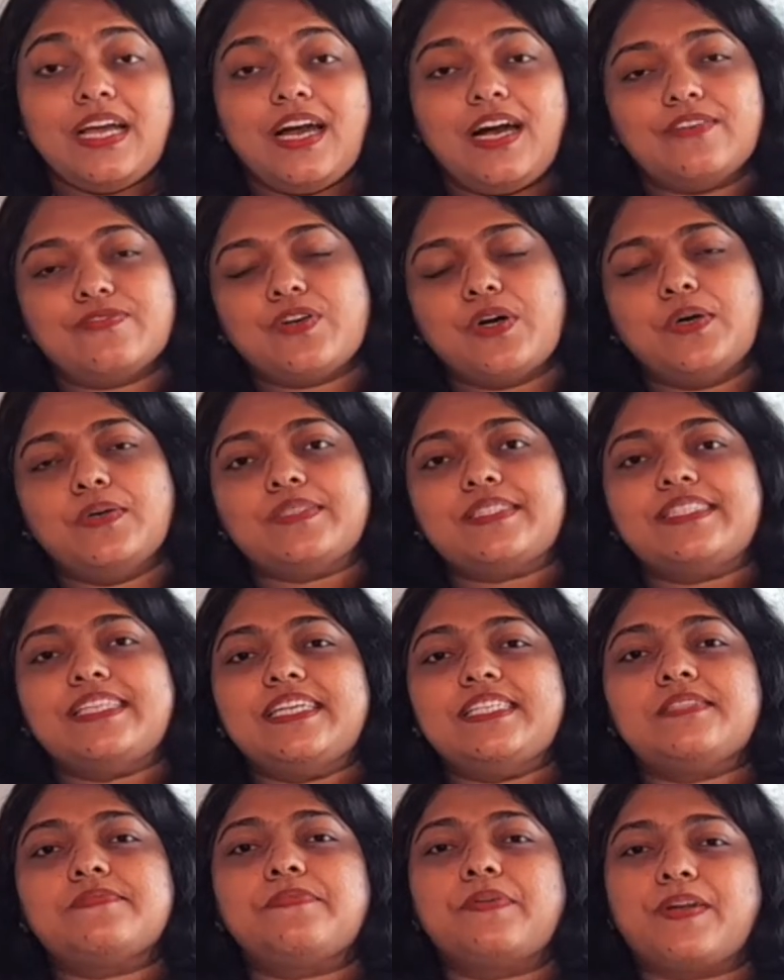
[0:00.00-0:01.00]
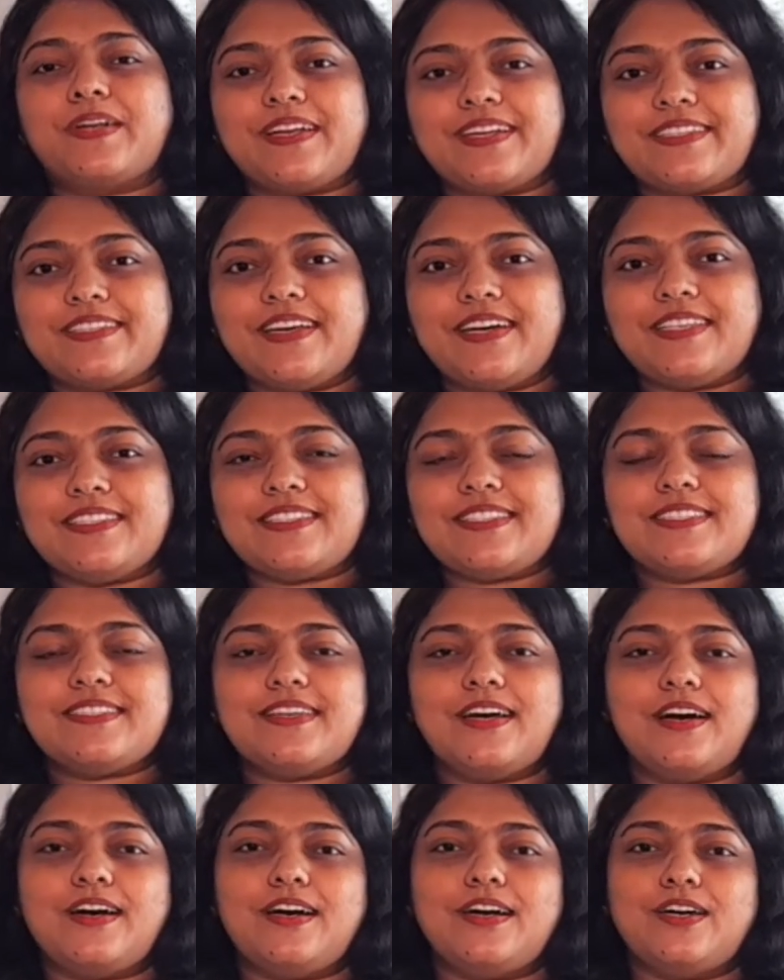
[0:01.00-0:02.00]
Of course, these protect us
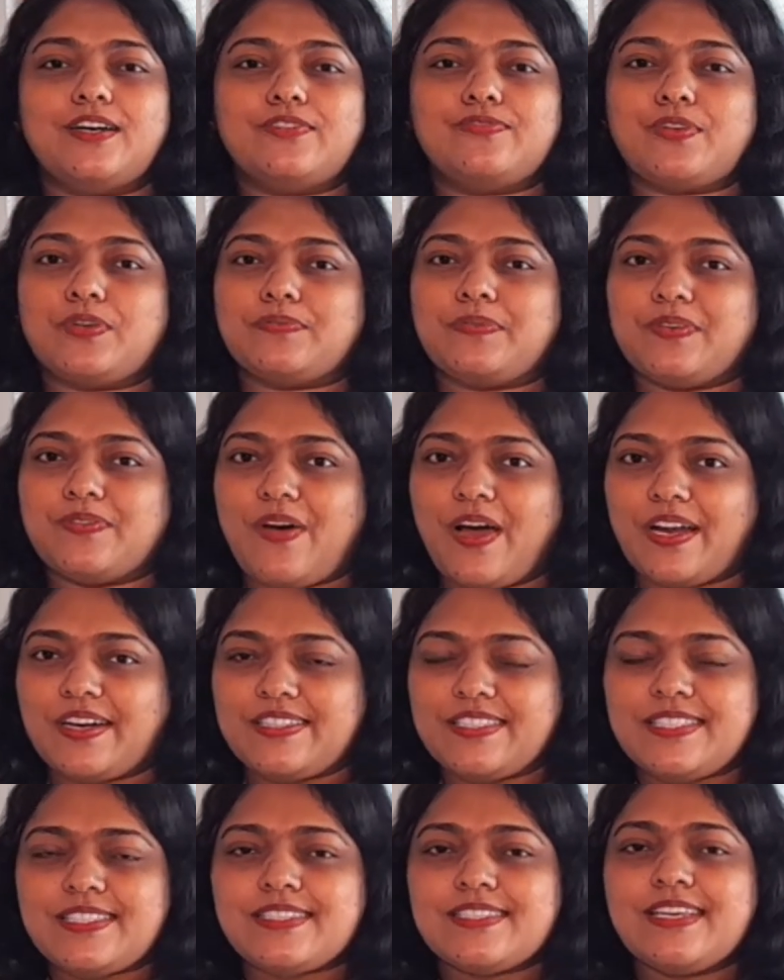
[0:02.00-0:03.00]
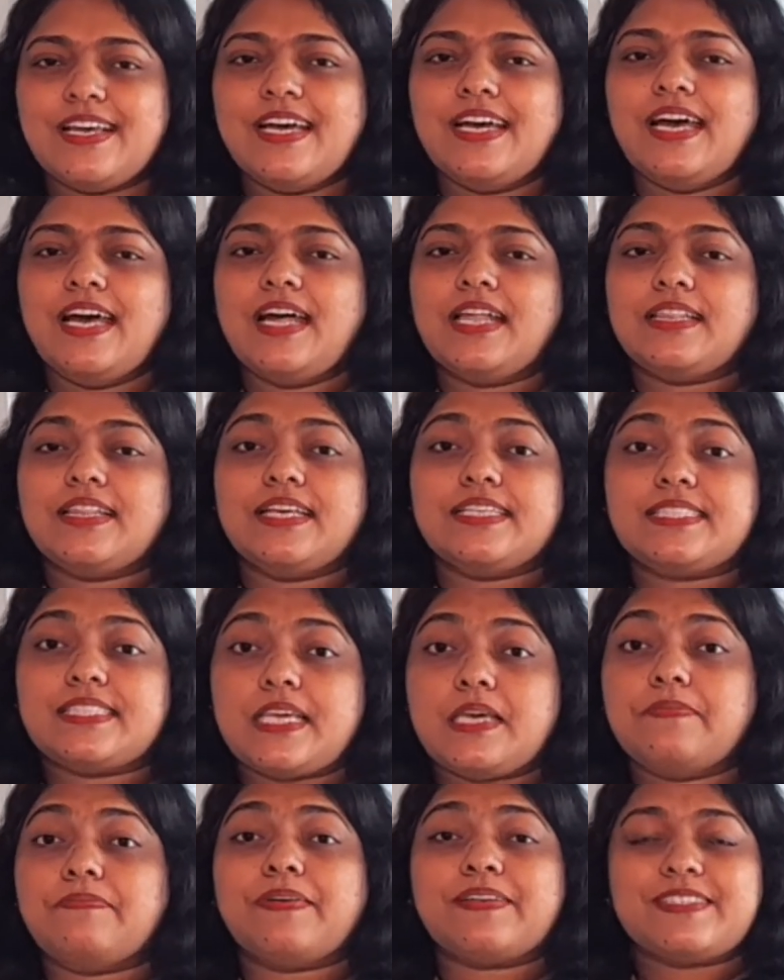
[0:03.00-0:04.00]
from the virus. These
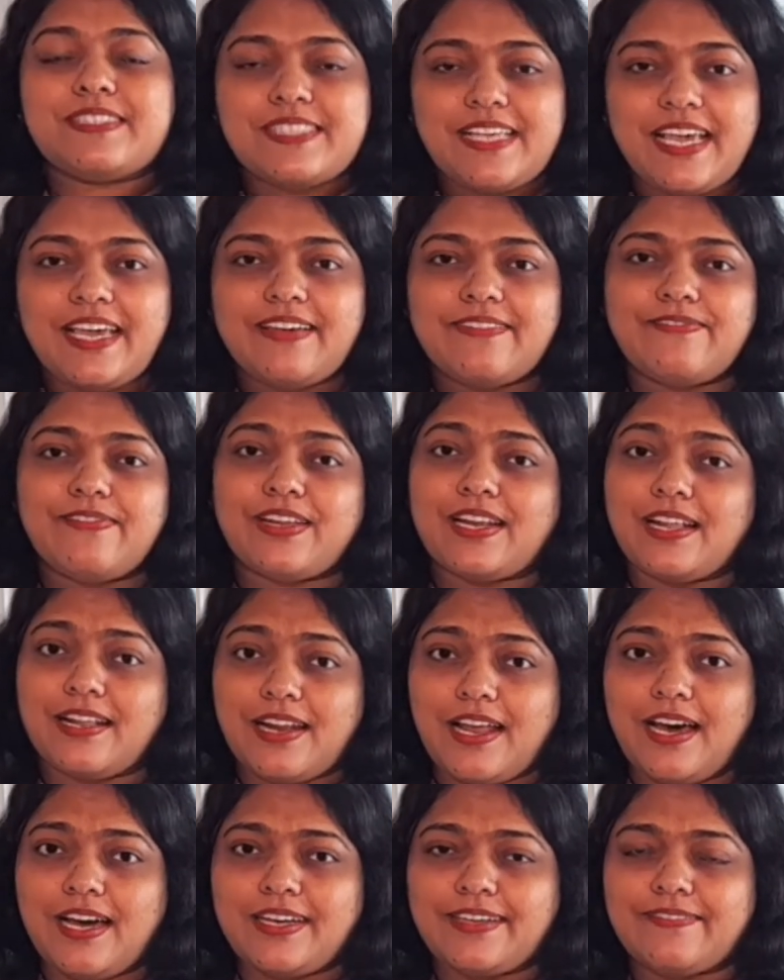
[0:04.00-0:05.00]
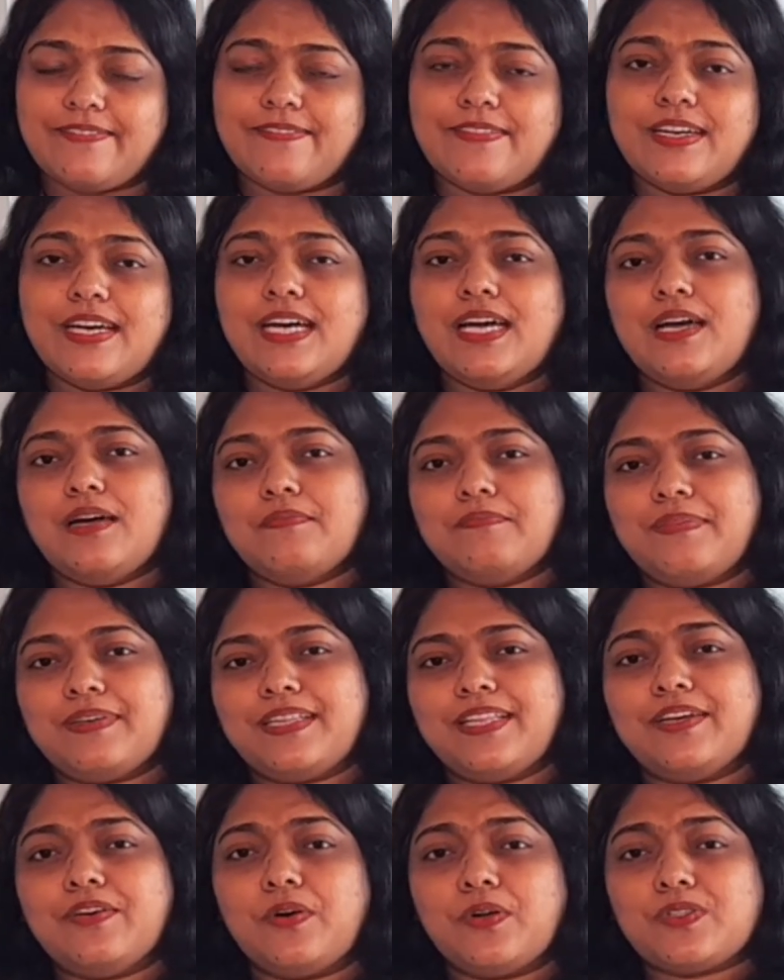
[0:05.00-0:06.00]
keep us safe and alive, but
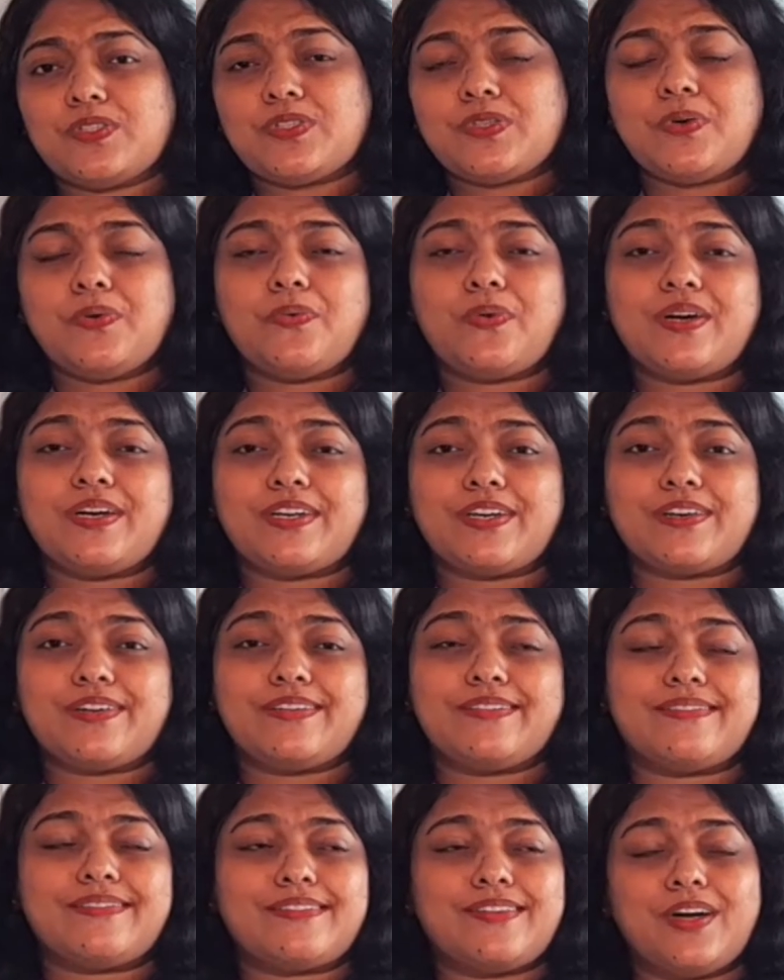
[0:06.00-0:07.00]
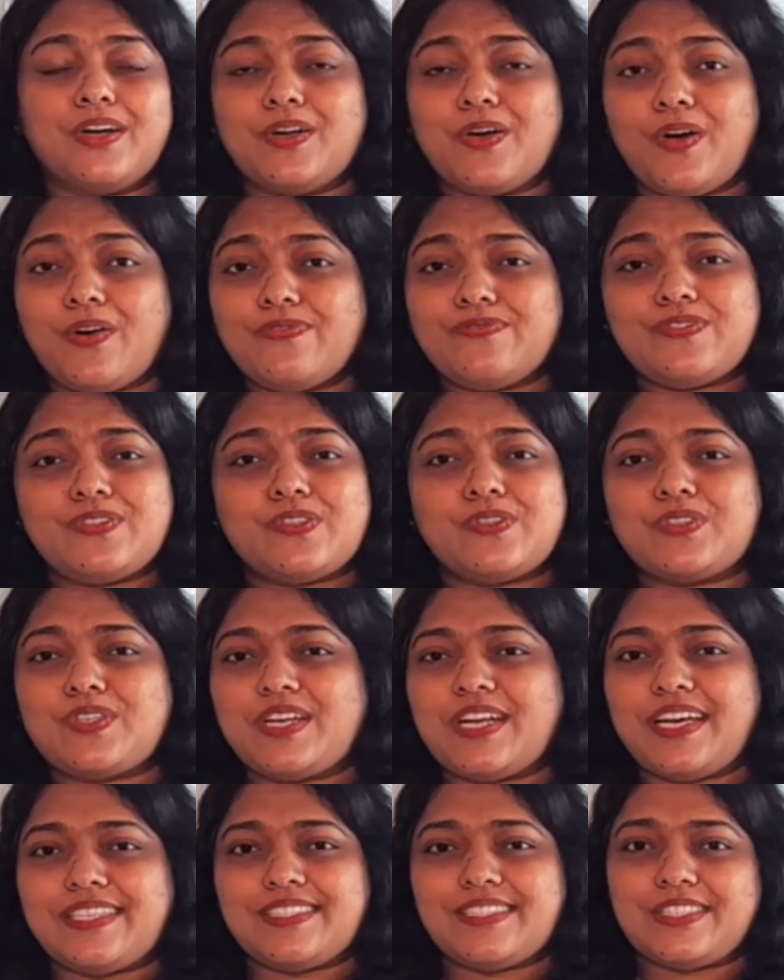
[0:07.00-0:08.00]
they also cut off
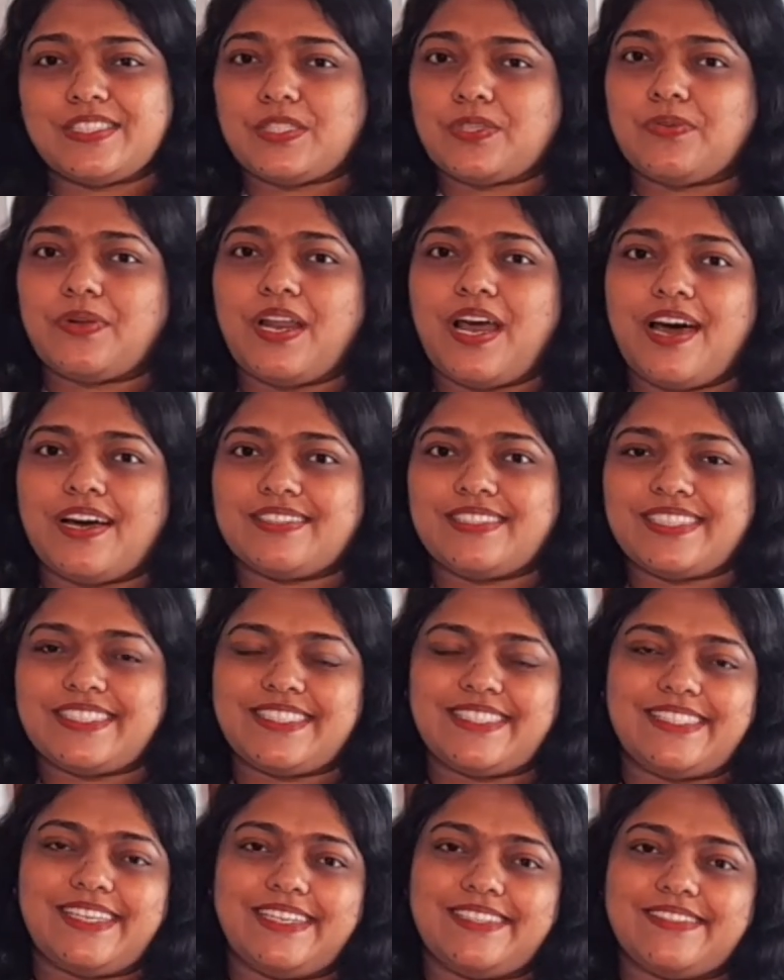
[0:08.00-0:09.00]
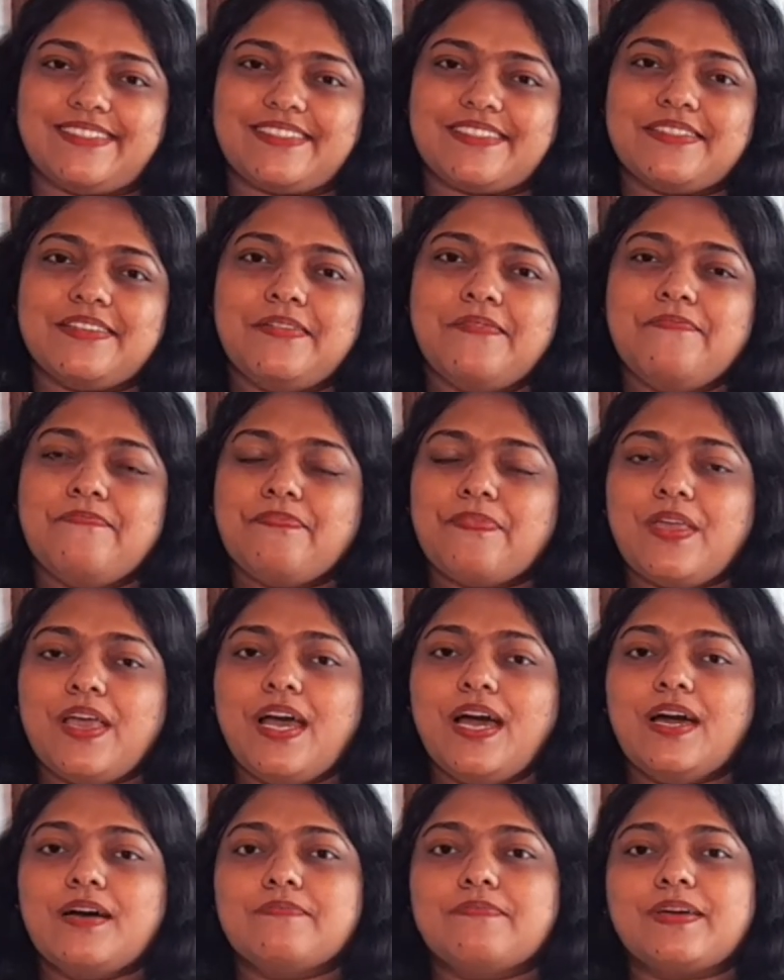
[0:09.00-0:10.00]
socializing to a large extent,
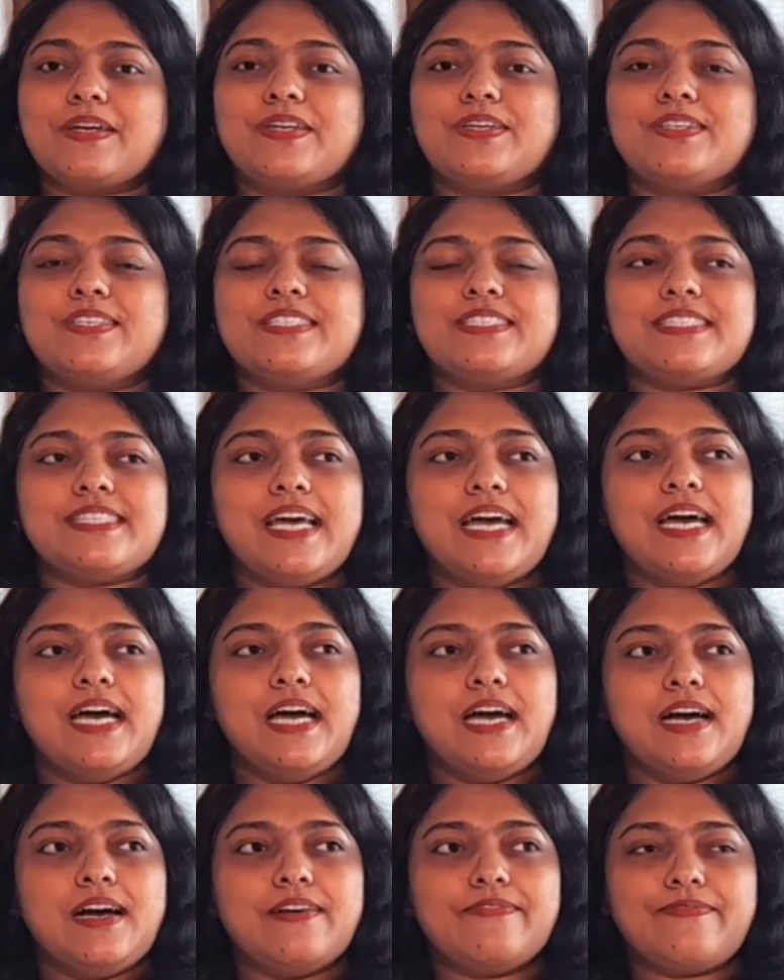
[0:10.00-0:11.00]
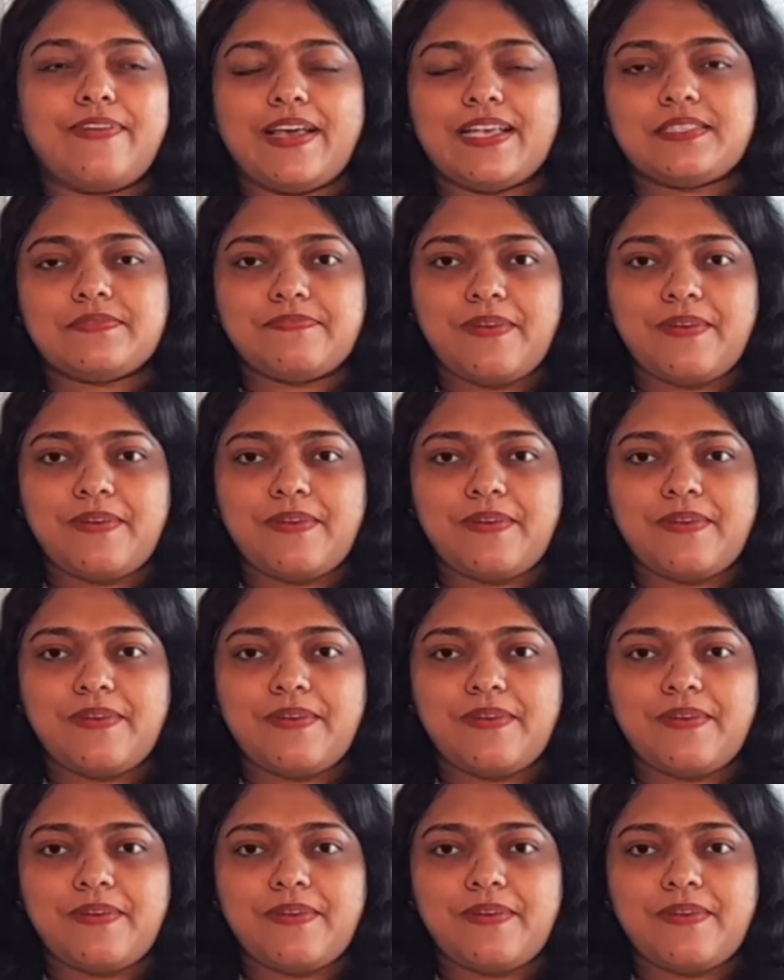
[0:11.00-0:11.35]
because face